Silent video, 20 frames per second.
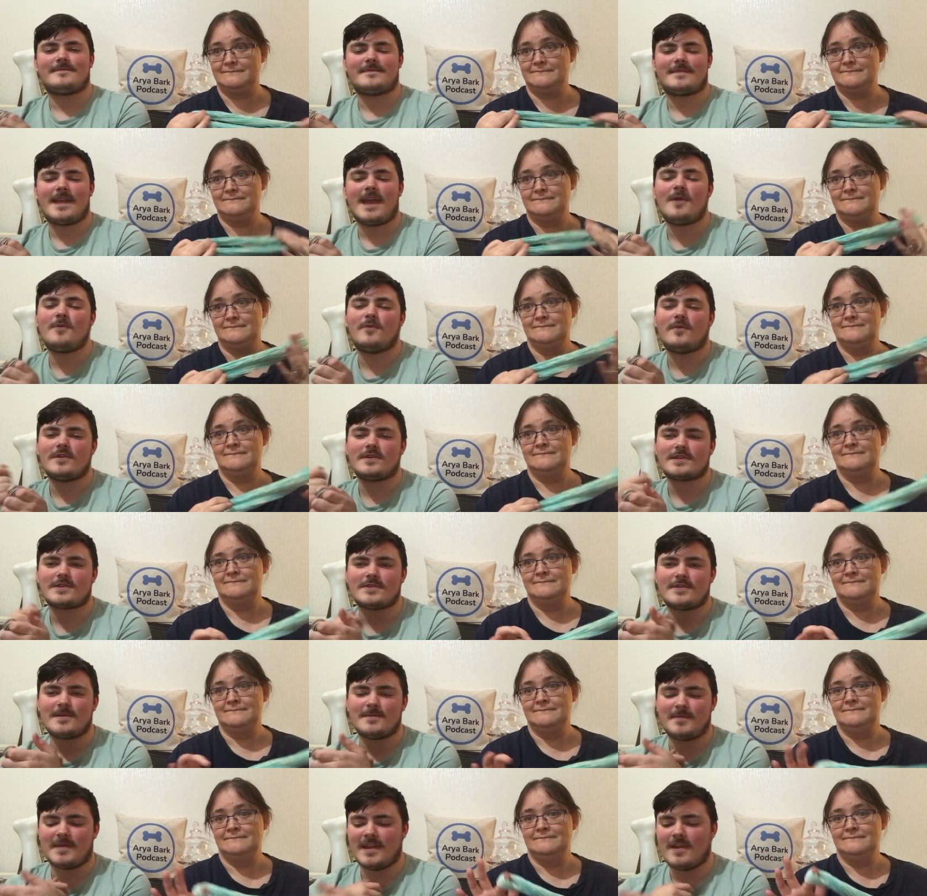Speaker 1: It was
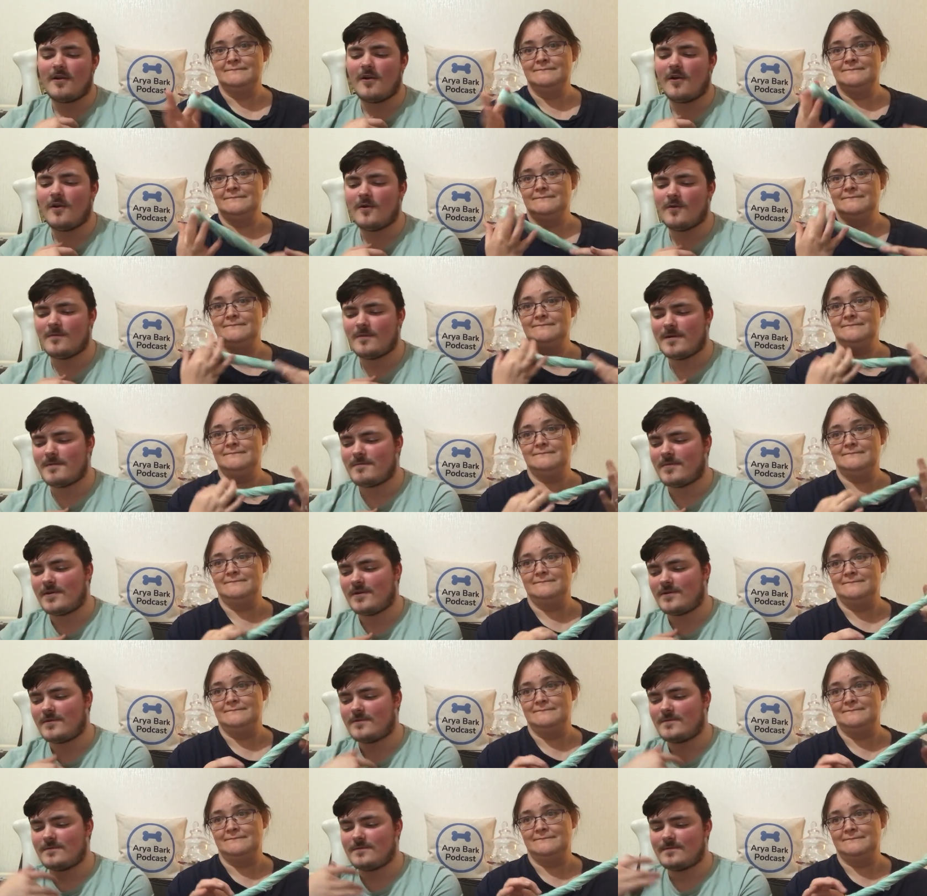going to be all my
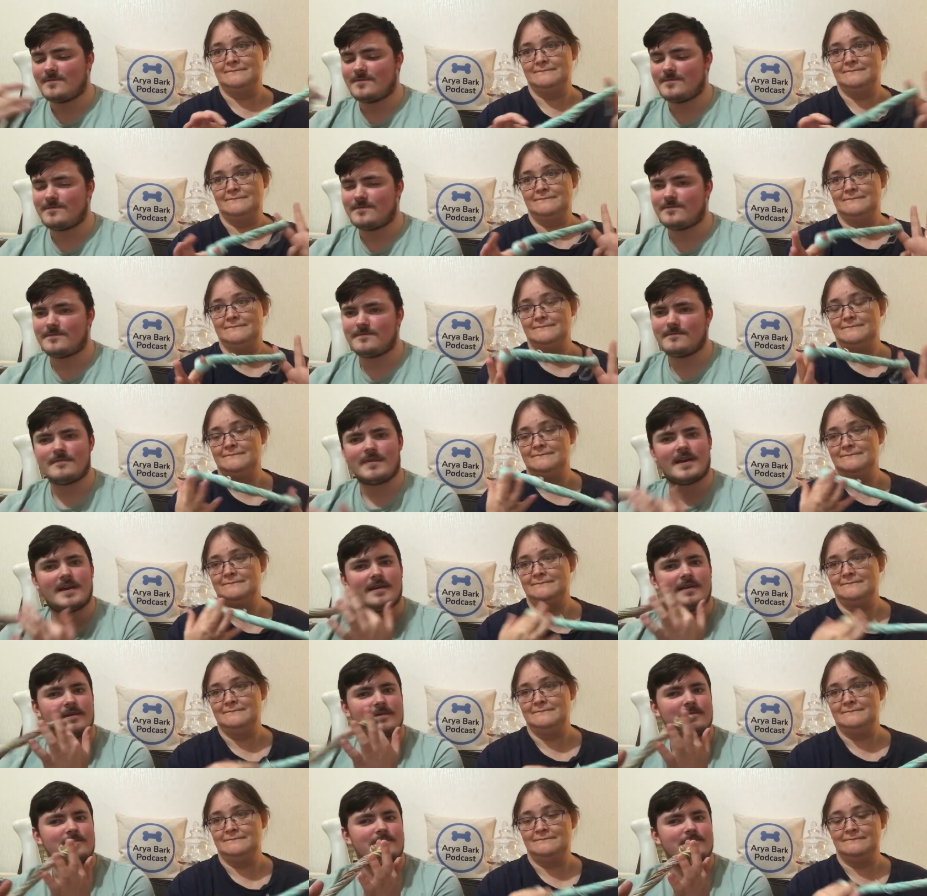ball.
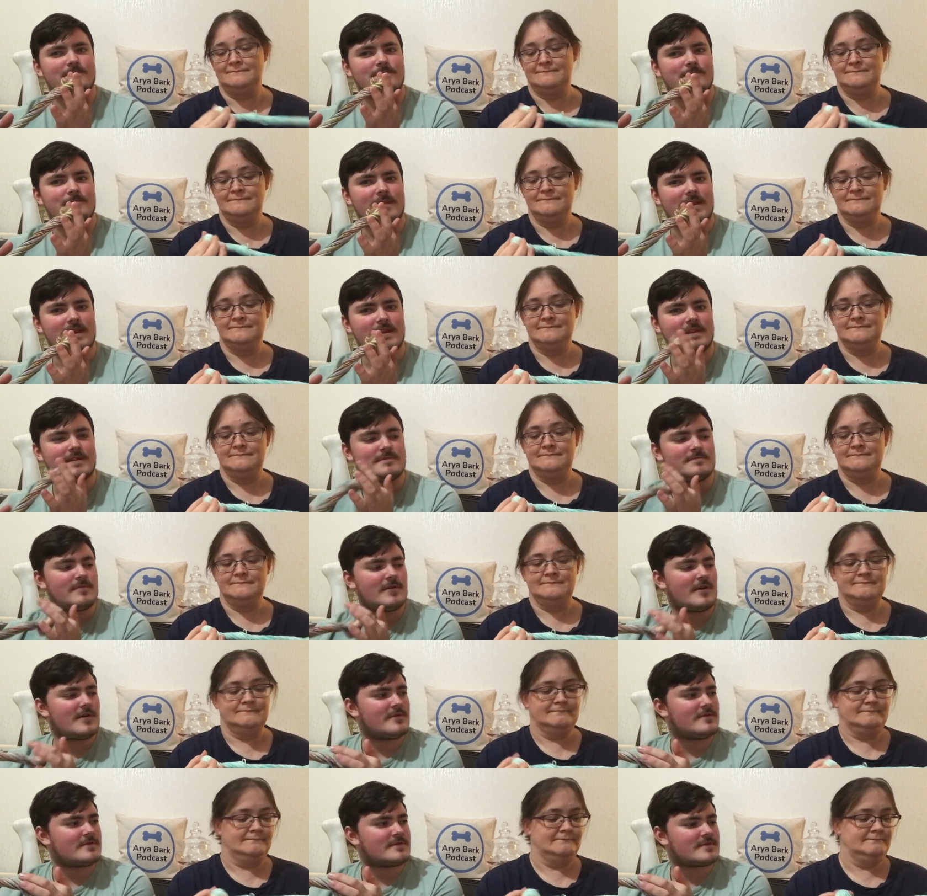My minis,
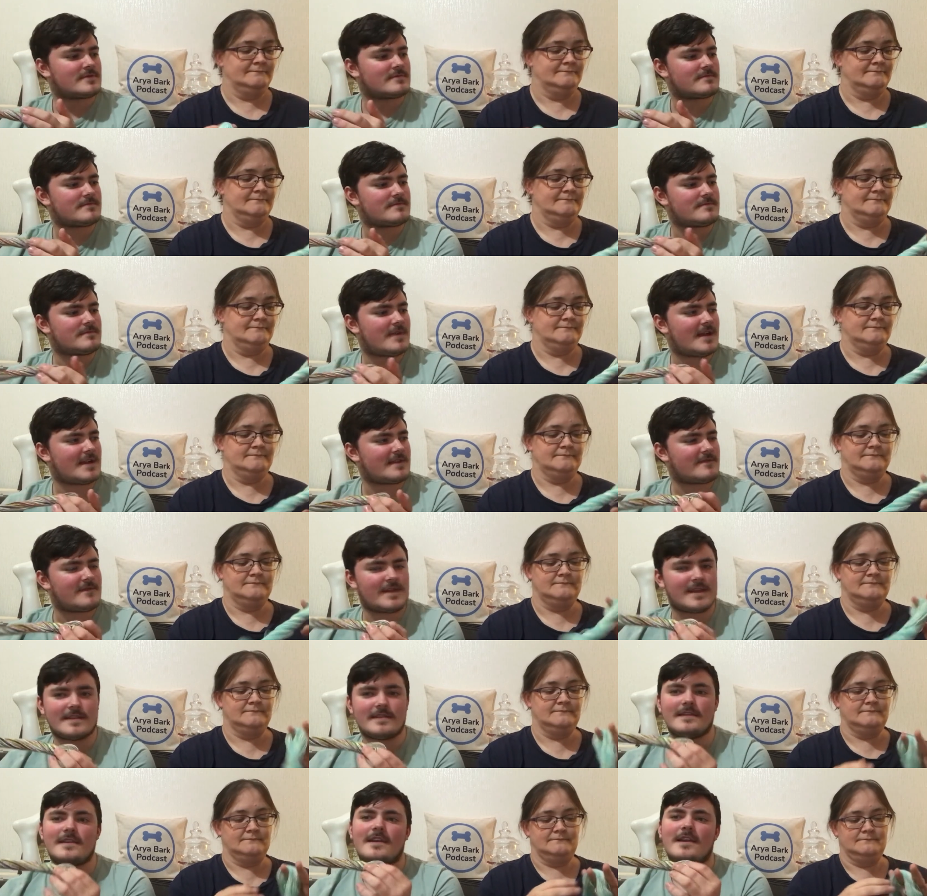balls,
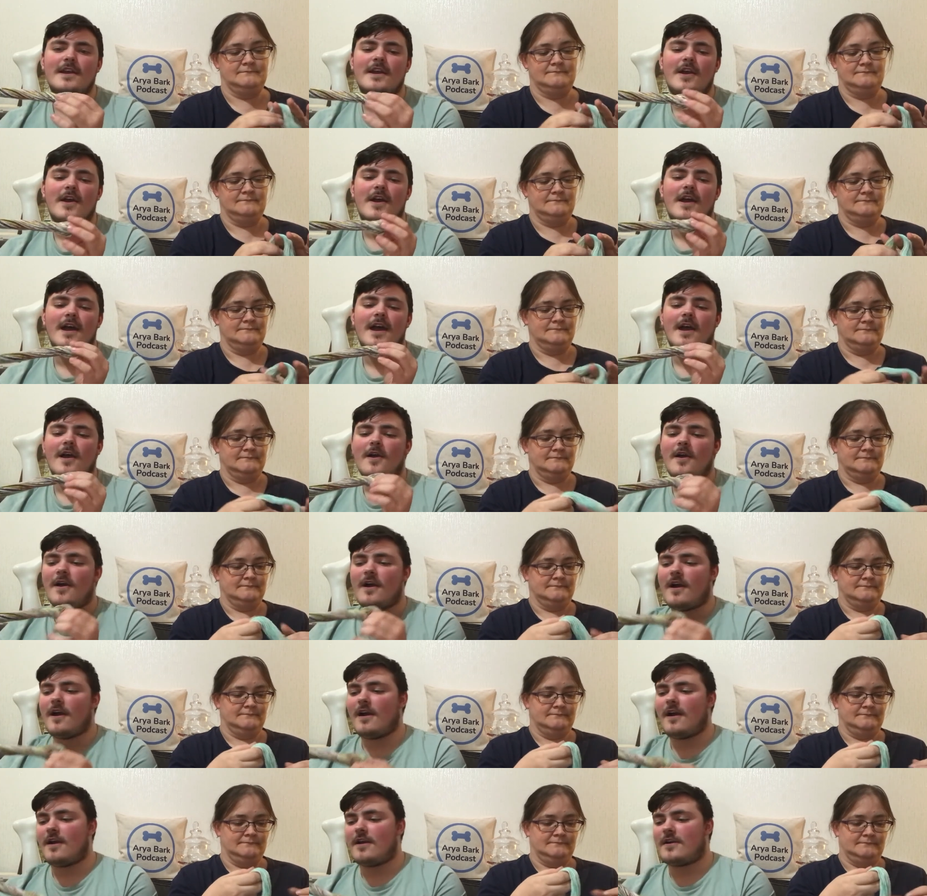Advent
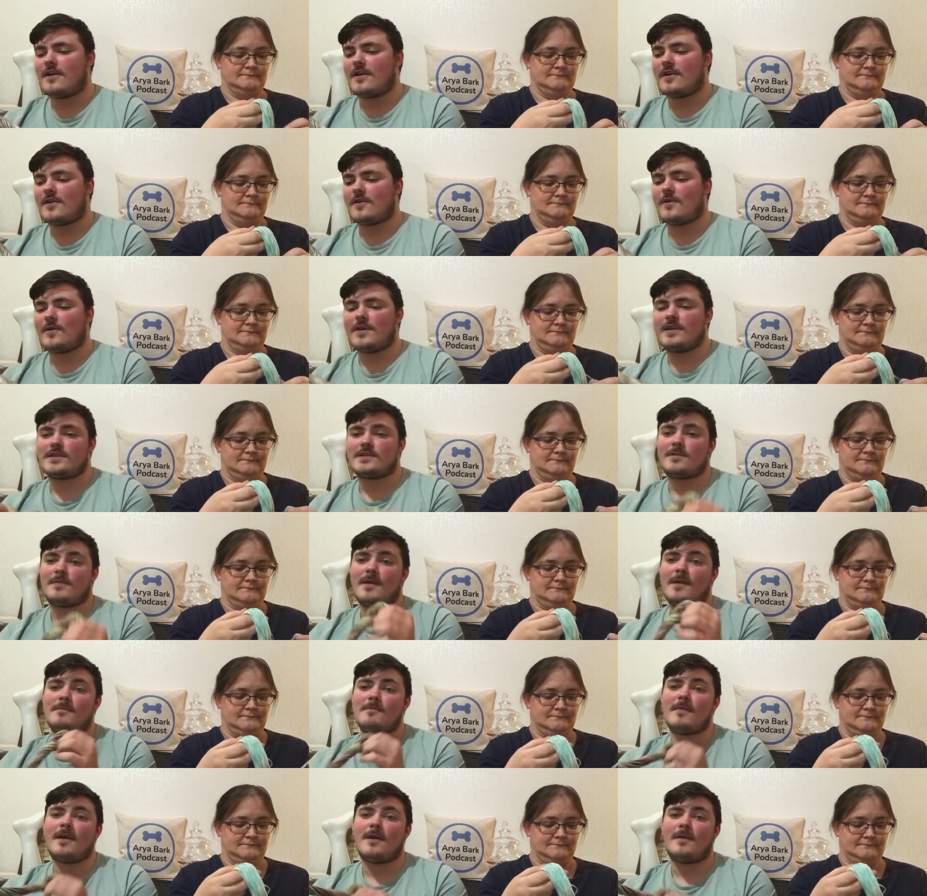are going to my
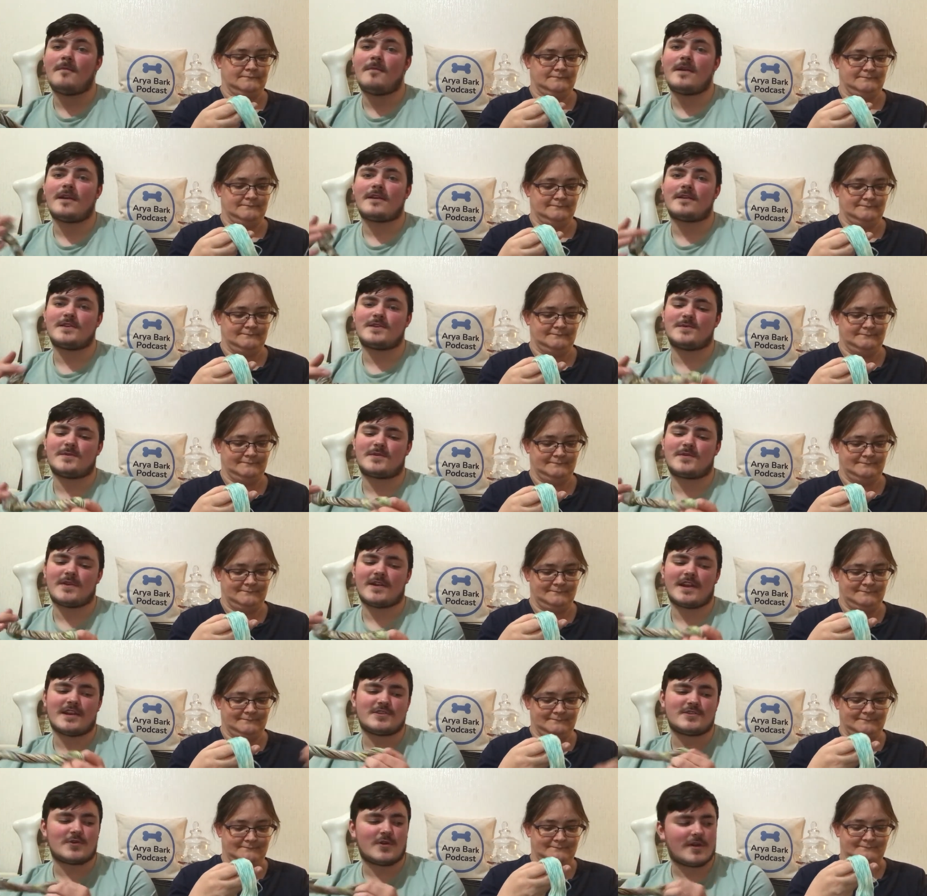mum because we're doing
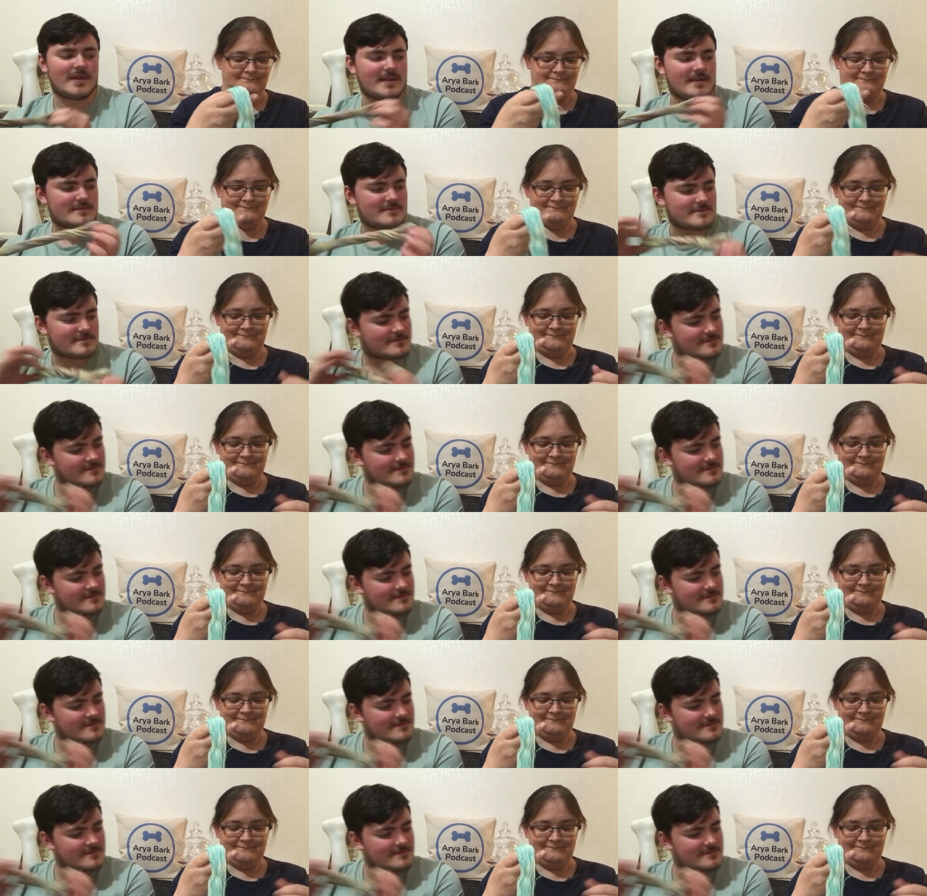a joint